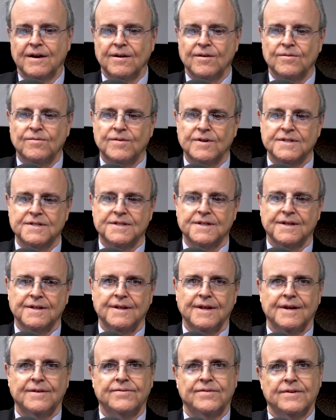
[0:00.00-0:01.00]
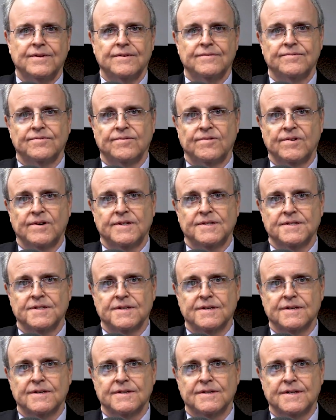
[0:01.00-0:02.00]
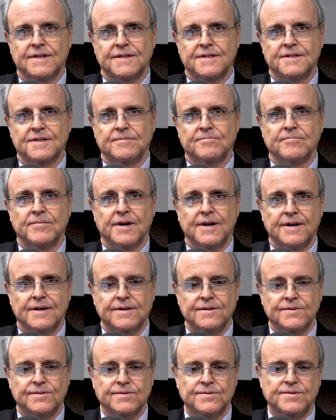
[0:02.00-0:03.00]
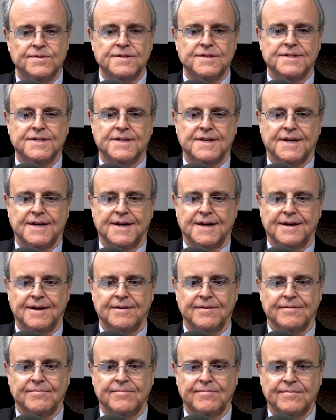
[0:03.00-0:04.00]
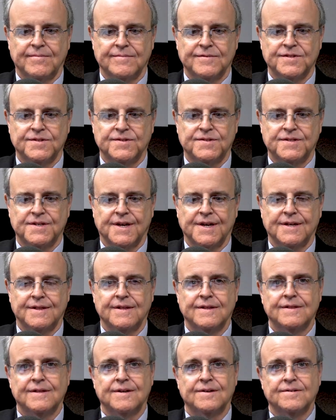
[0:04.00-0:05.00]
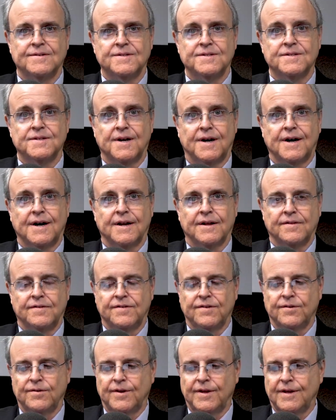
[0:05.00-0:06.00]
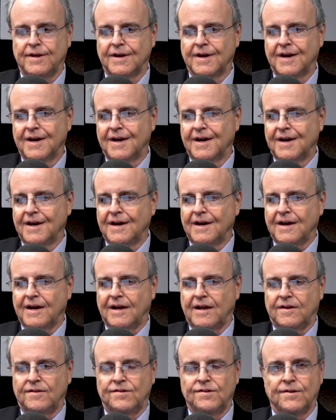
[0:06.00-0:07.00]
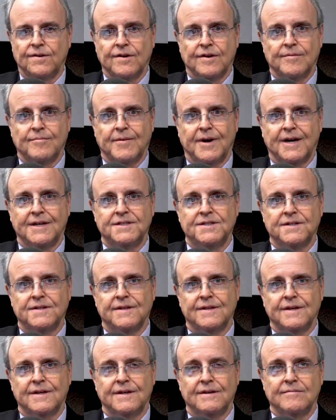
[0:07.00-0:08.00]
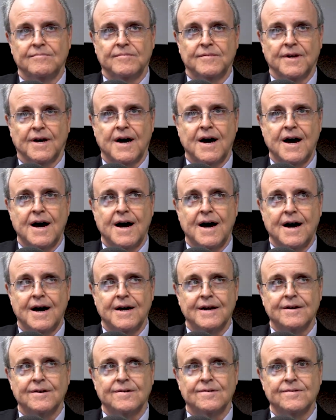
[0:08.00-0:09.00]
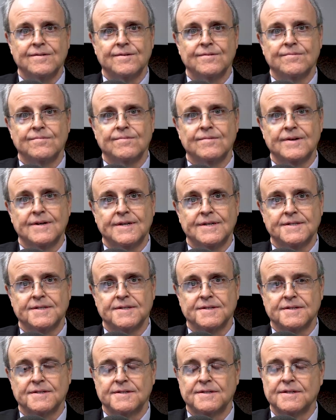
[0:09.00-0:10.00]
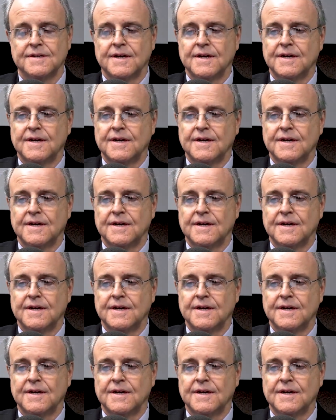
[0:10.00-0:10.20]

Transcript: what's the level of risk that's imposed to say that there is not a duty? As you can imagine, the higher the risks,